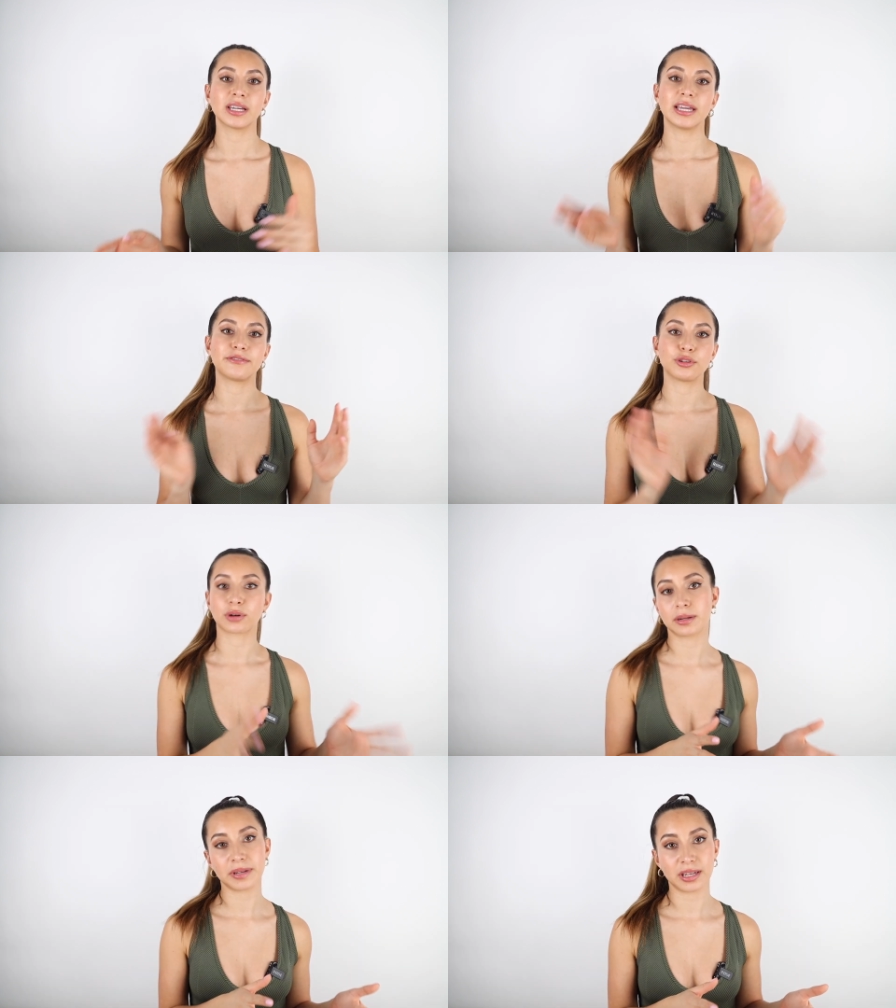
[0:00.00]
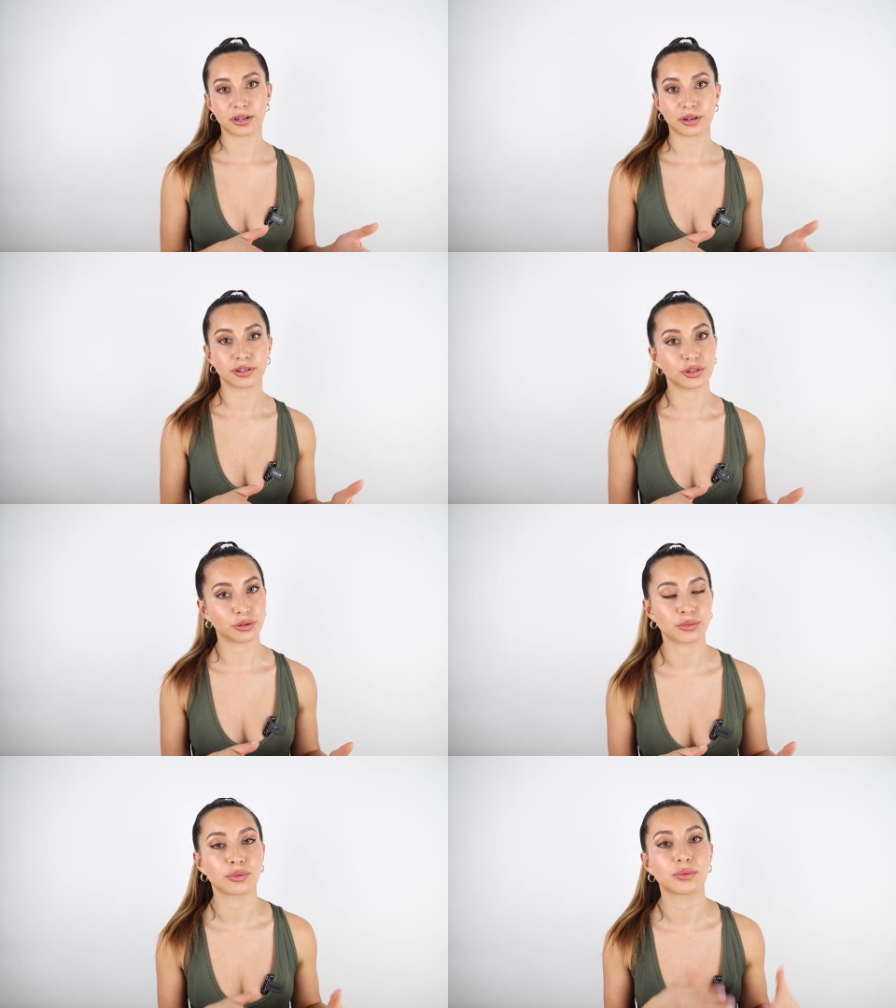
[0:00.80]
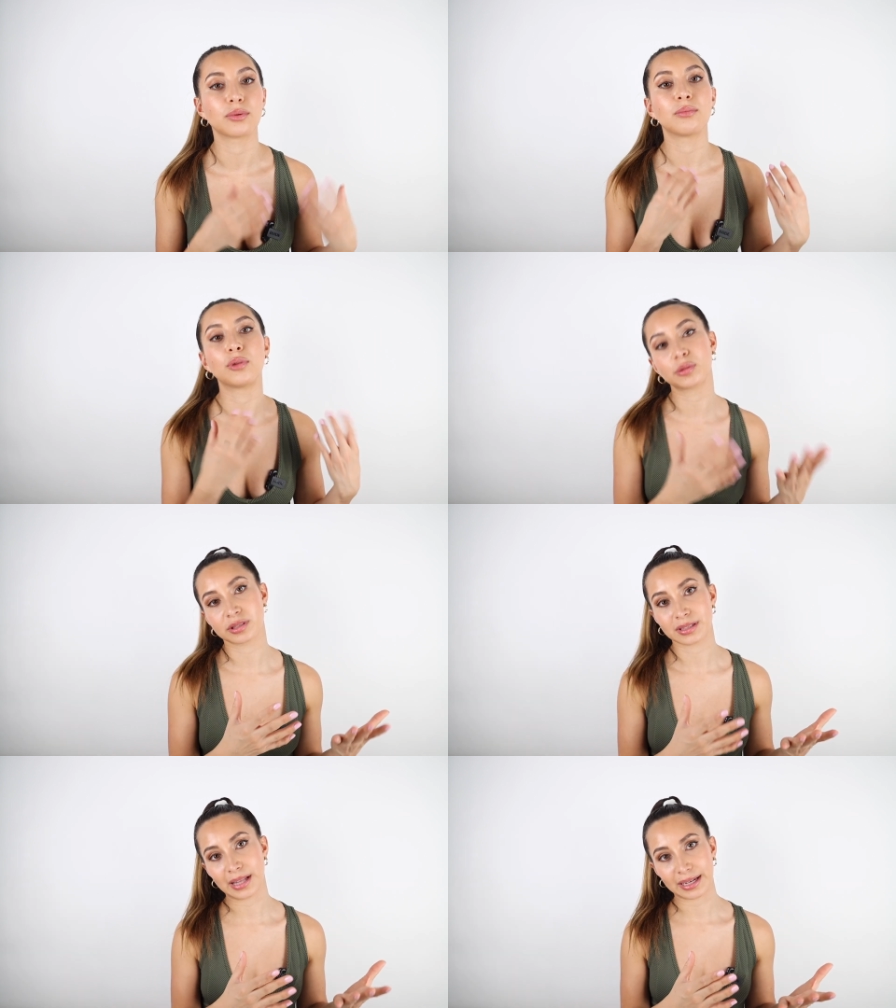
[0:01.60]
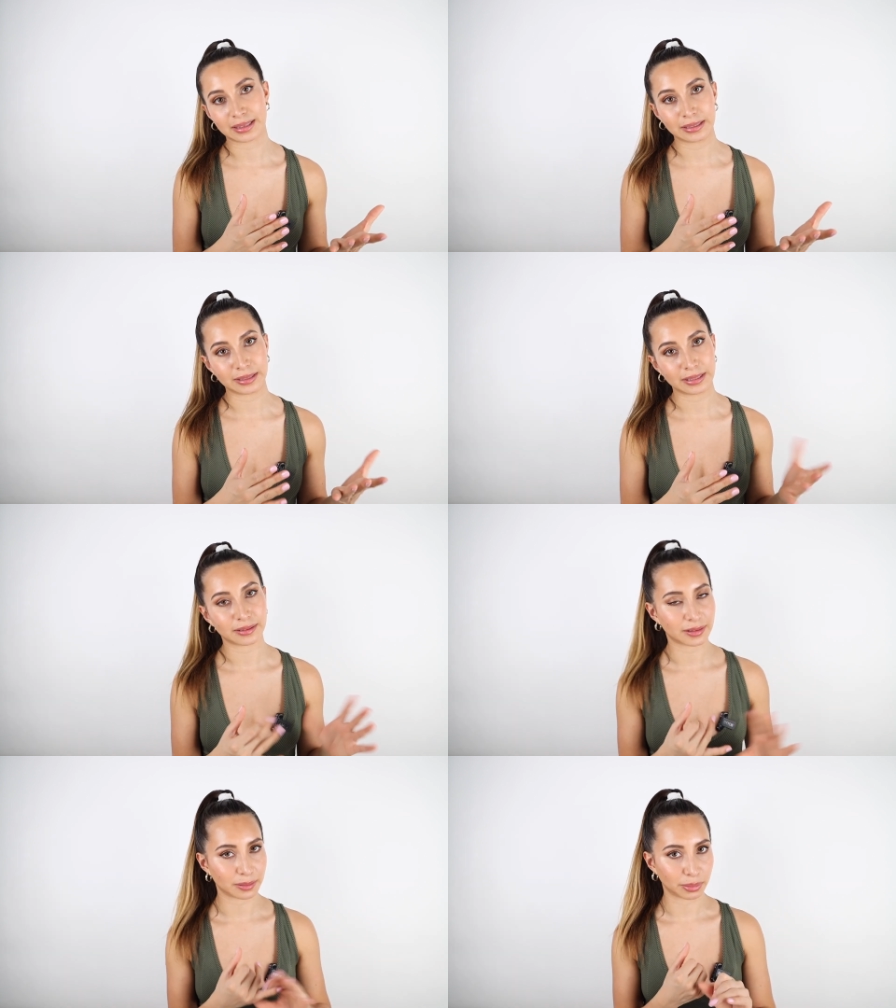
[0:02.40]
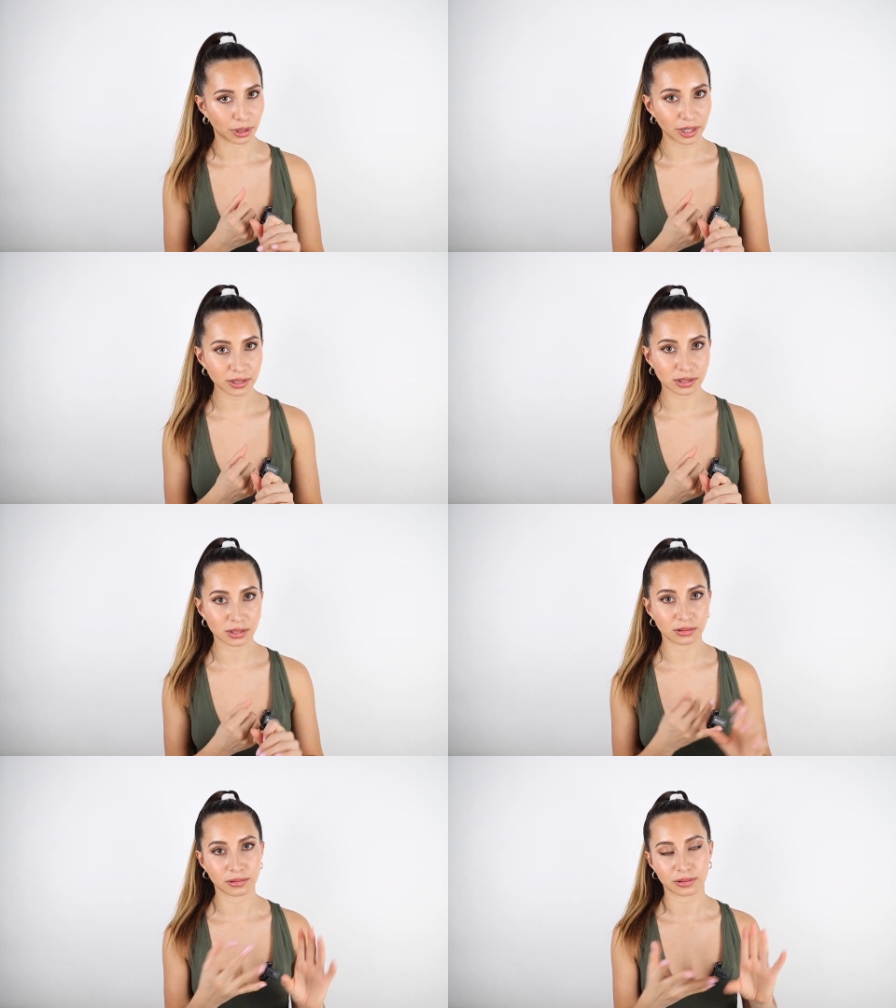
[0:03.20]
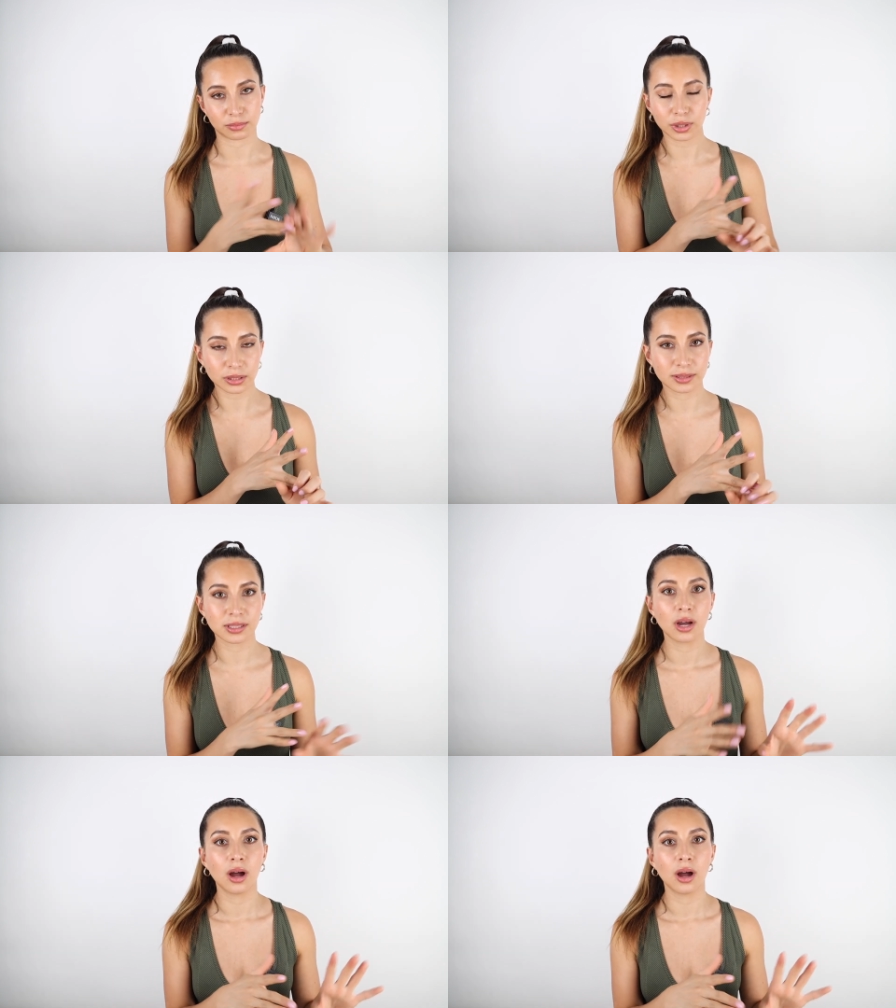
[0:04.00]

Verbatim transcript: If you are a beginner, you most likely need the blocks or books